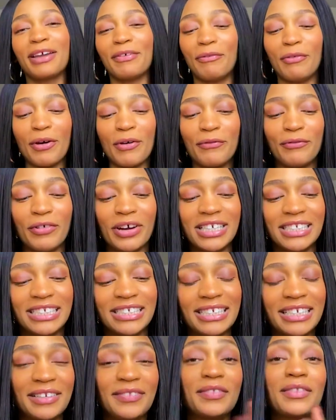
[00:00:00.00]
for a fresh
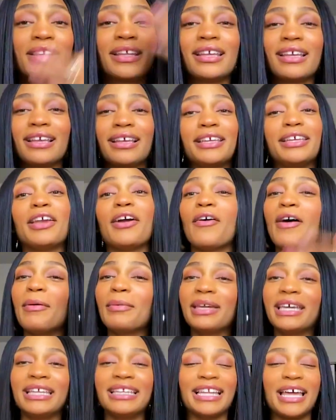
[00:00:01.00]
scent. Yo,
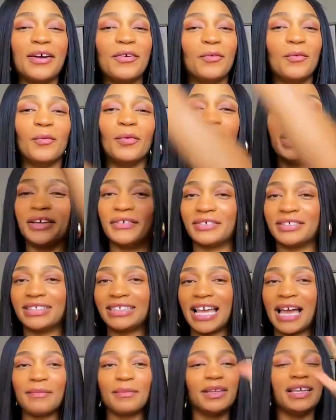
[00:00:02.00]
I'm getting like
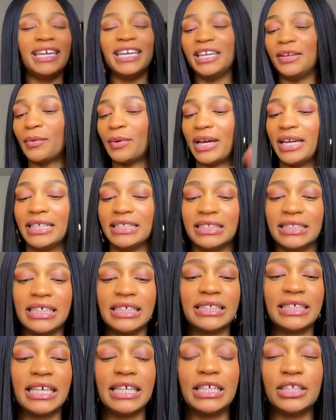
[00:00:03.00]
whiffs. Anyways,
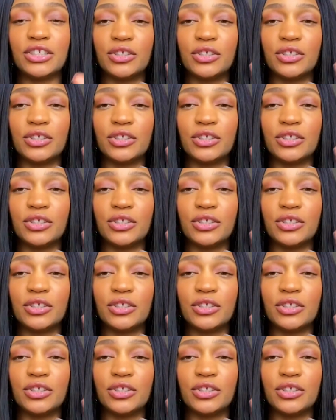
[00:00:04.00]
let's get